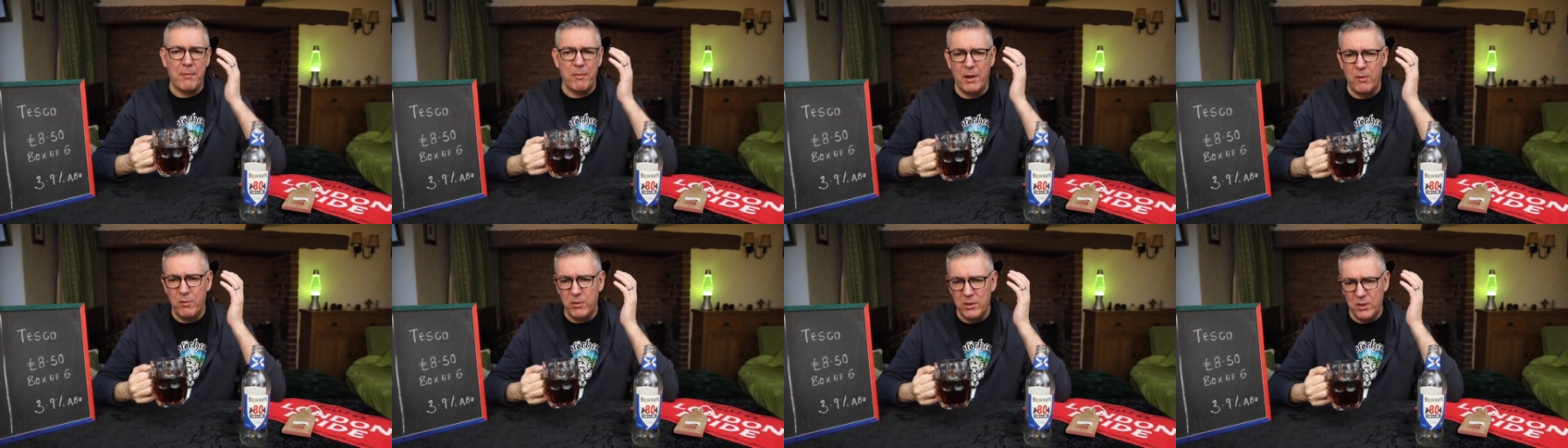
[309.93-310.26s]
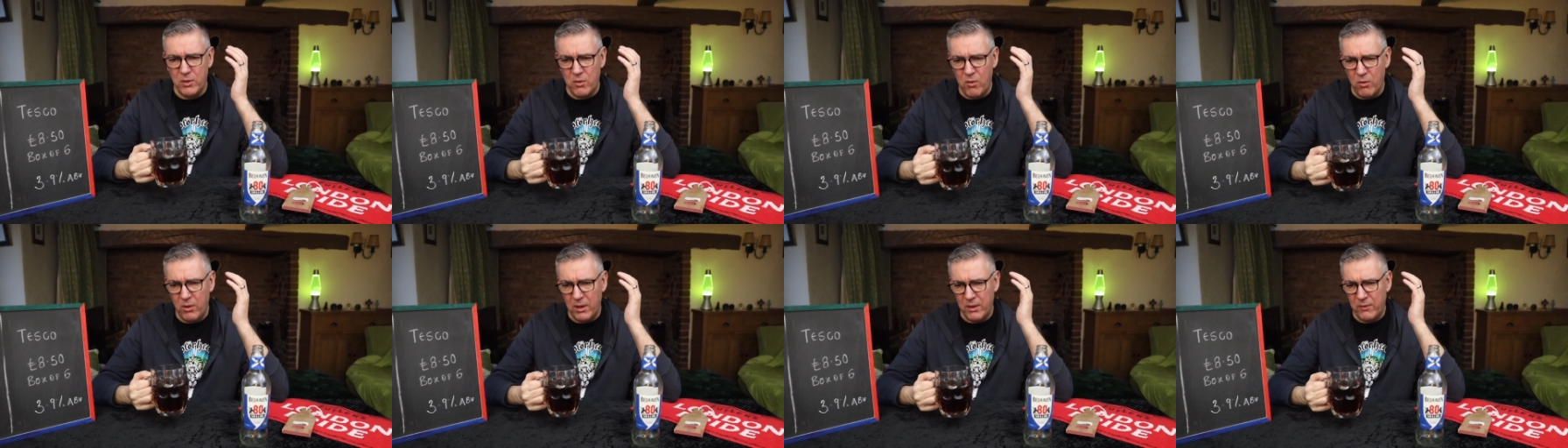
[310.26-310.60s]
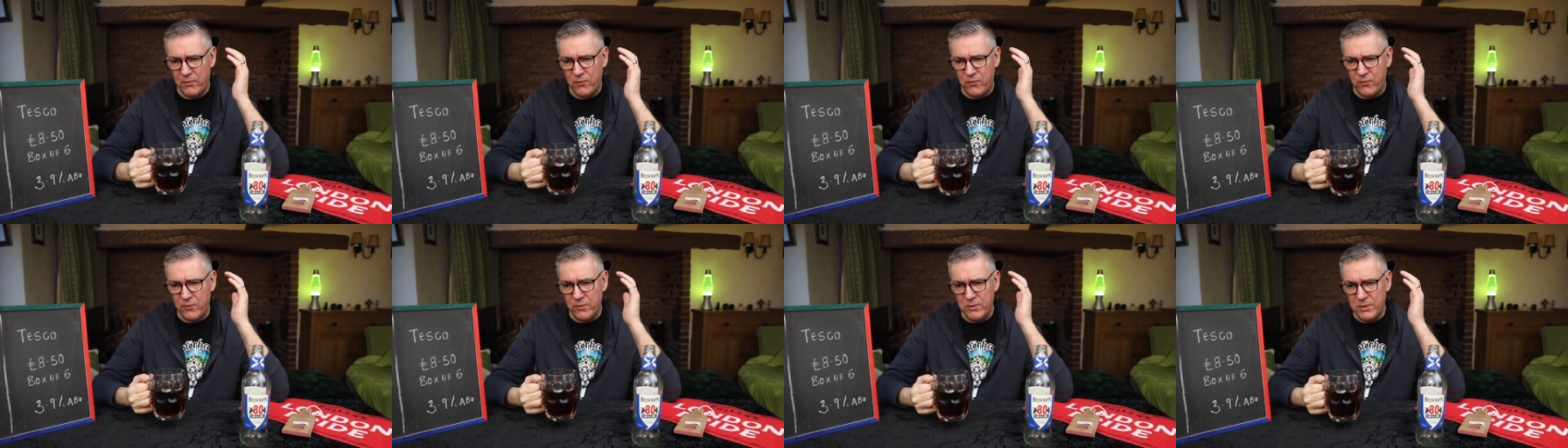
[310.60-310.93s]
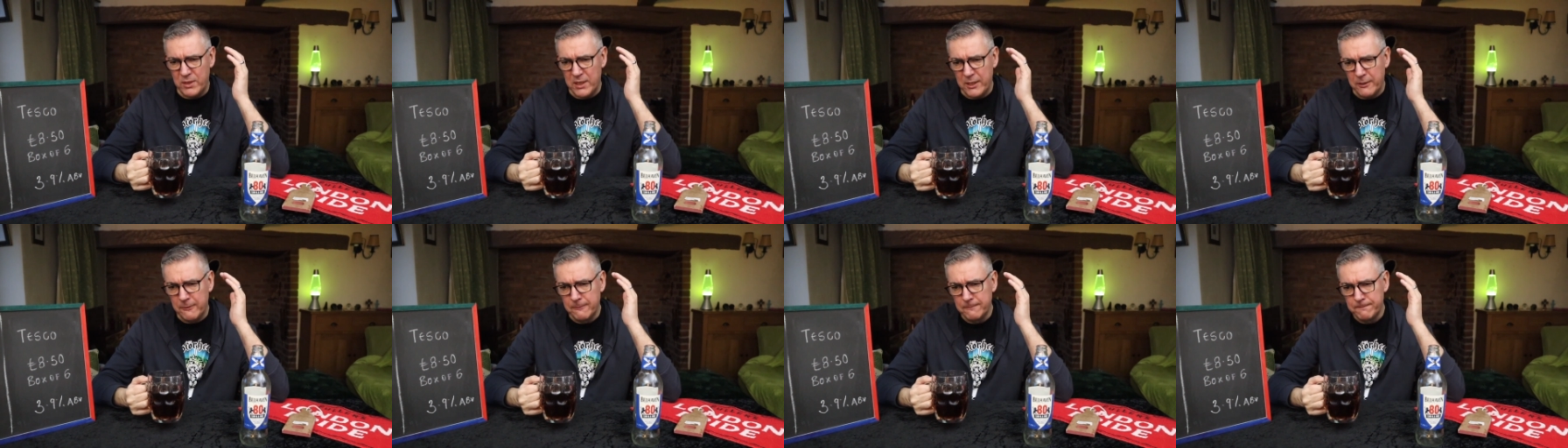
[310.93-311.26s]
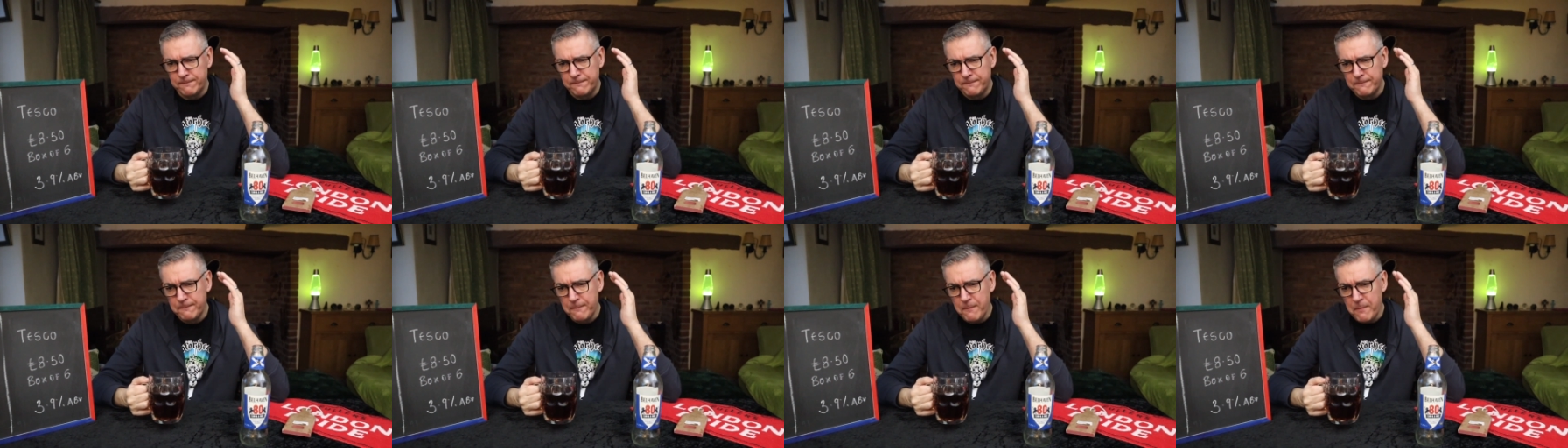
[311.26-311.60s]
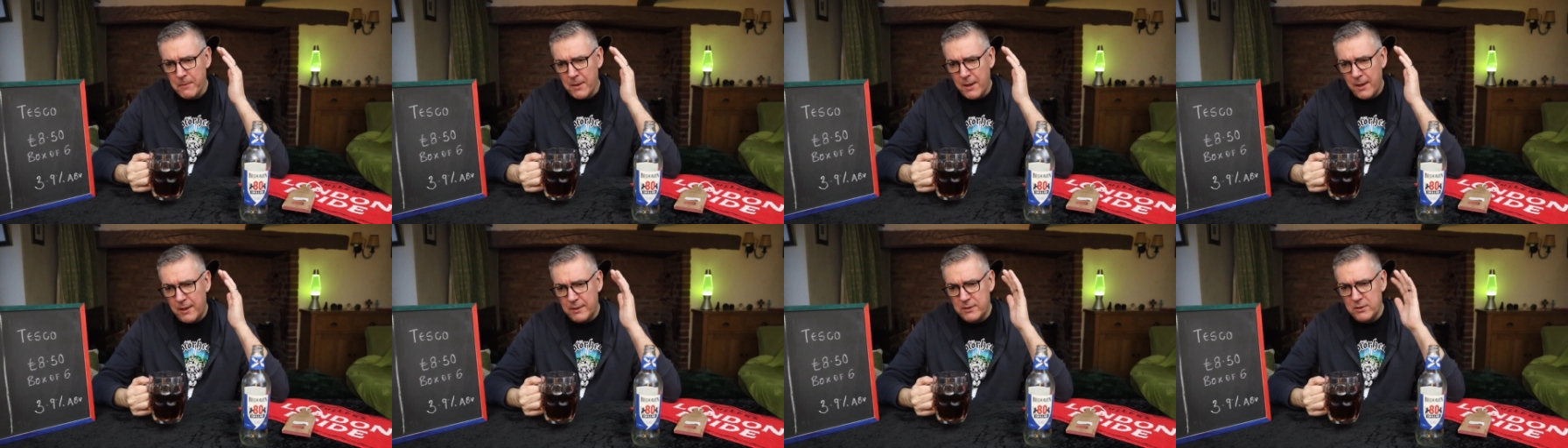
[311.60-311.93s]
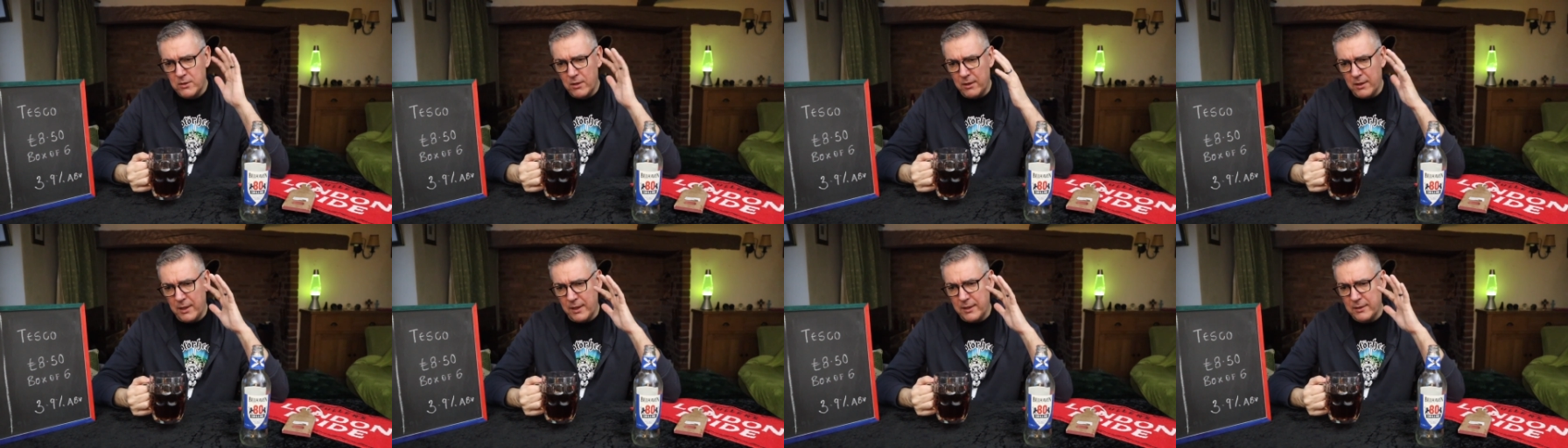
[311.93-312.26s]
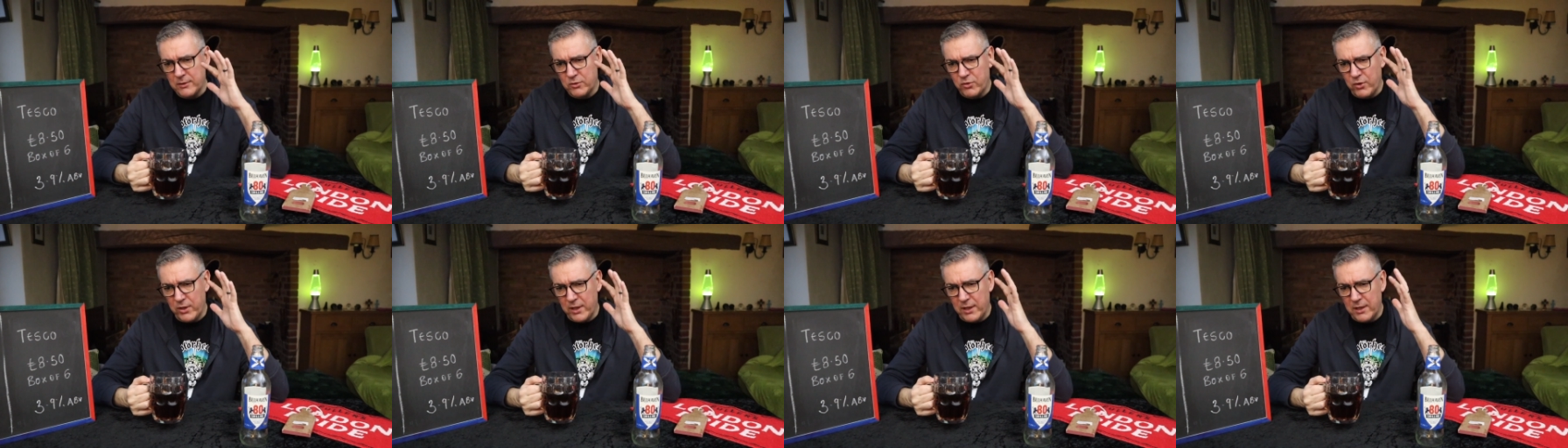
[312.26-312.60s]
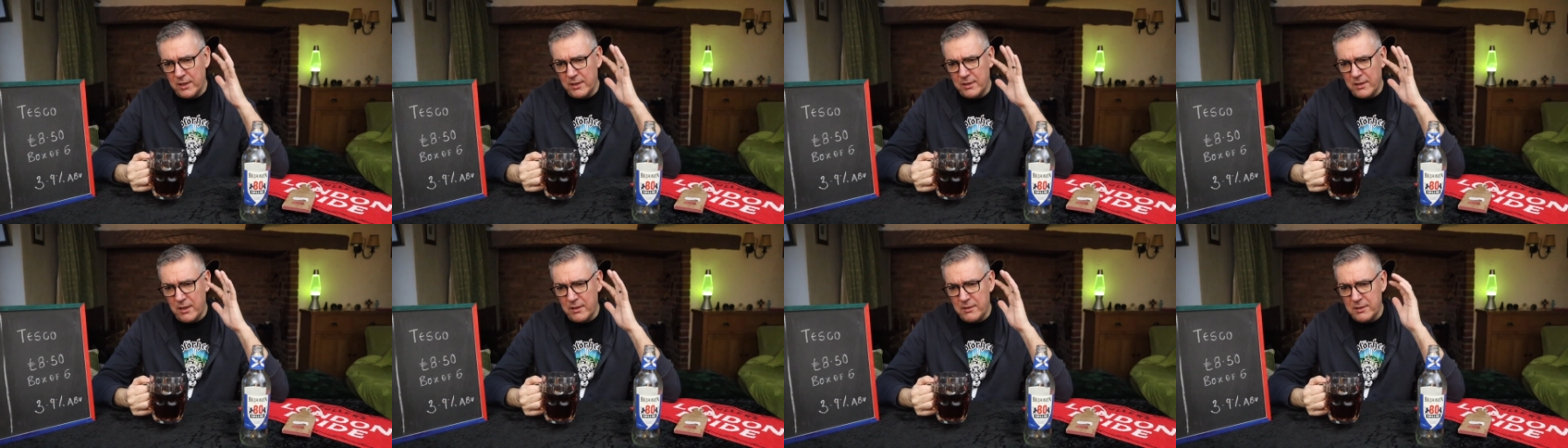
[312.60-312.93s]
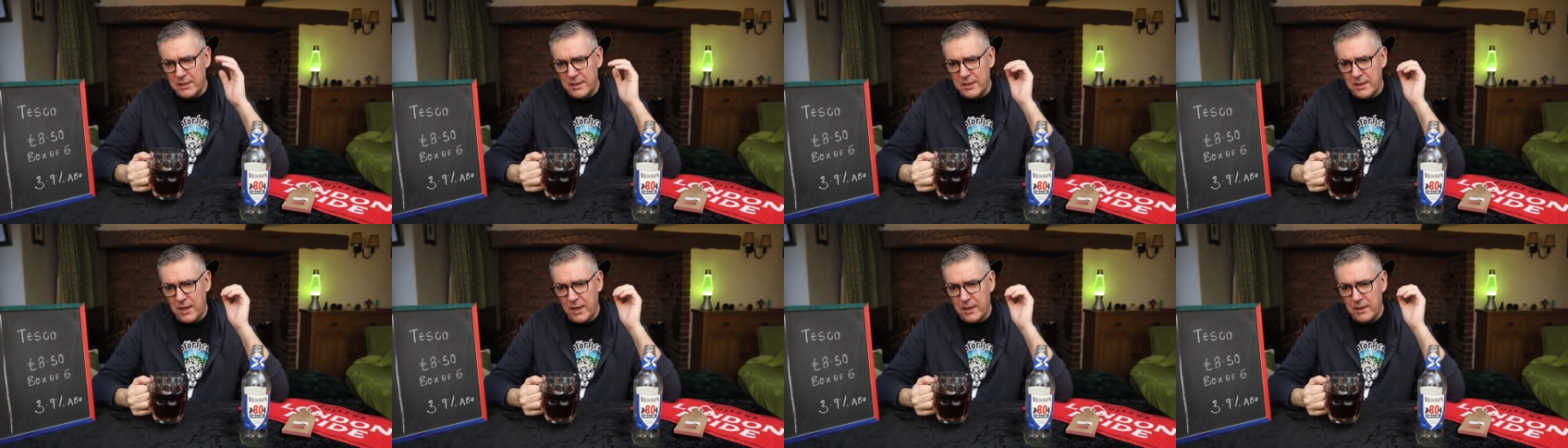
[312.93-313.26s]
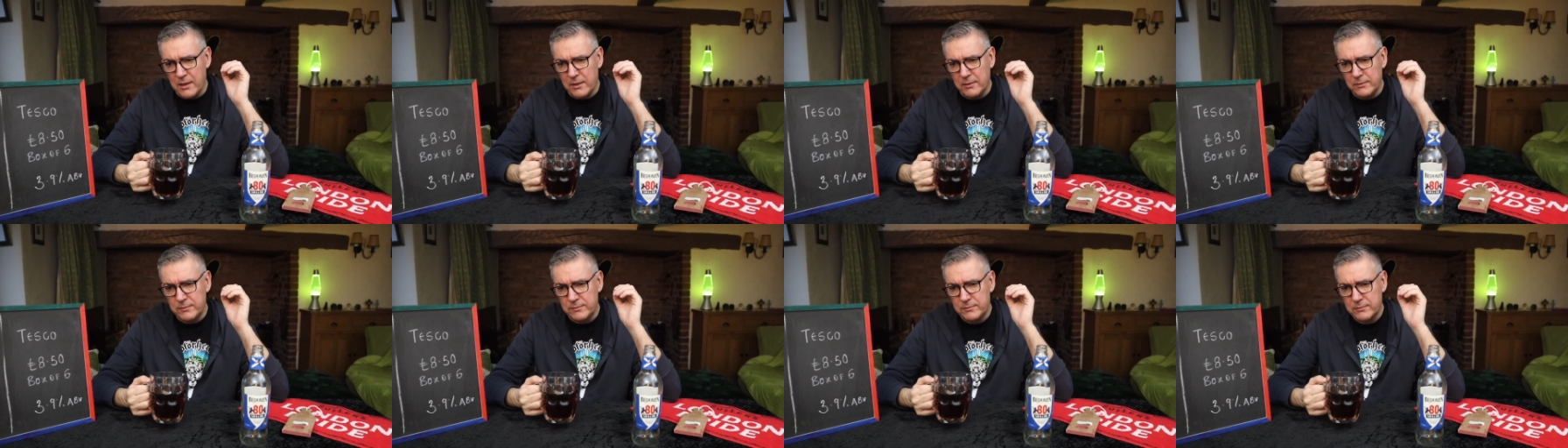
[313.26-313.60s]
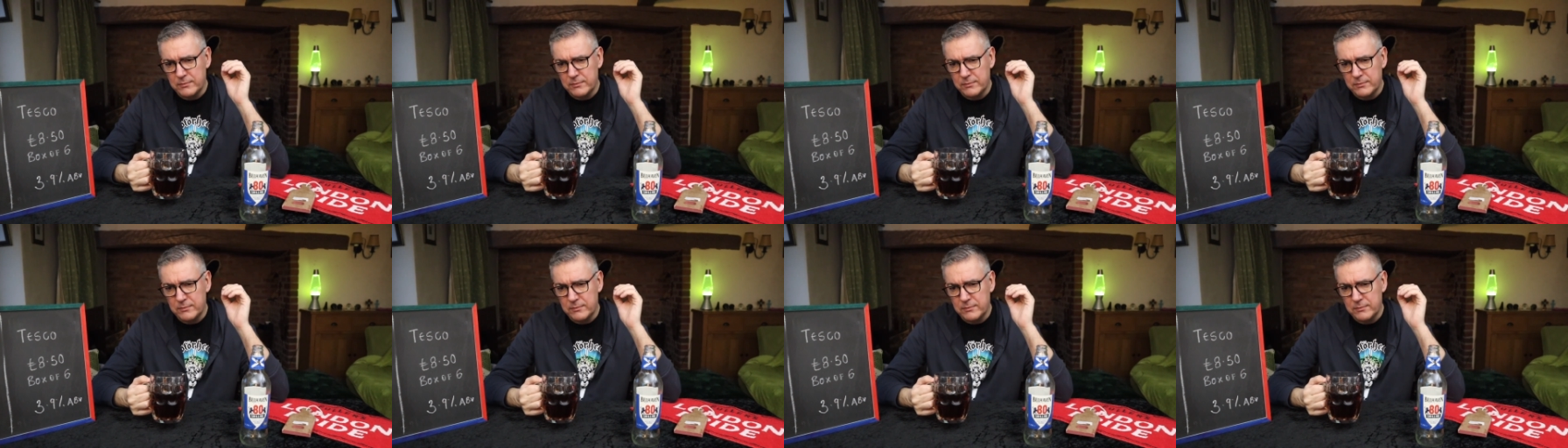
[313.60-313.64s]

but I wouldn't call it fruity. It's not like drinking a Dundee cake.